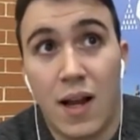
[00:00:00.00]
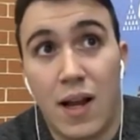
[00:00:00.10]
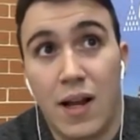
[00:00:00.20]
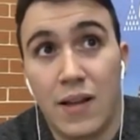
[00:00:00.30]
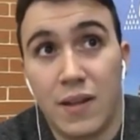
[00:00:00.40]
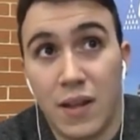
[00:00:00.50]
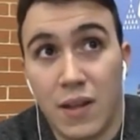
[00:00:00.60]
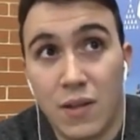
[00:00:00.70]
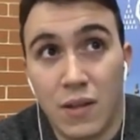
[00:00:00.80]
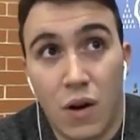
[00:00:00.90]
And
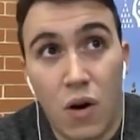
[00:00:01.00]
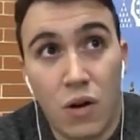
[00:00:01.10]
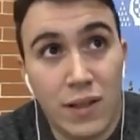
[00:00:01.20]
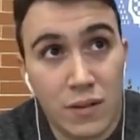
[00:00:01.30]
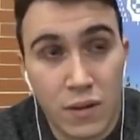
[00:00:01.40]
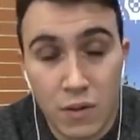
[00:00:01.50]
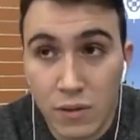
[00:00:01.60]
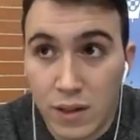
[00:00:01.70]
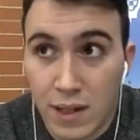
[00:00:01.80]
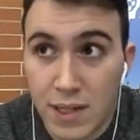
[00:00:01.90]
then all that
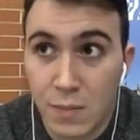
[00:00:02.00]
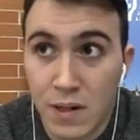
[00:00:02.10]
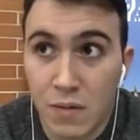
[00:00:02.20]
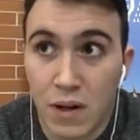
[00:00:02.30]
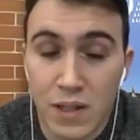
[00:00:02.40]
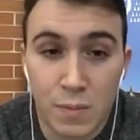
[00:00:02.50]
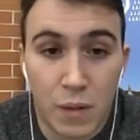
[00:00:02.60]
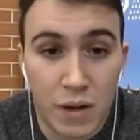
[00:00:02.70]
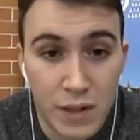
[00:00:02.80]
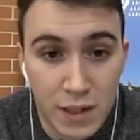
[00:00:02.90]
code that has been released
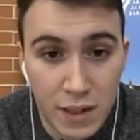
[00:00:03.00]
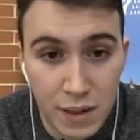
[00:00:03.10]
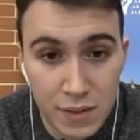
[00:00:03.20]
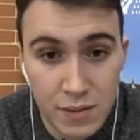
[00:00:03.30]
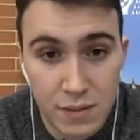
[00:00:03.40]
publicly,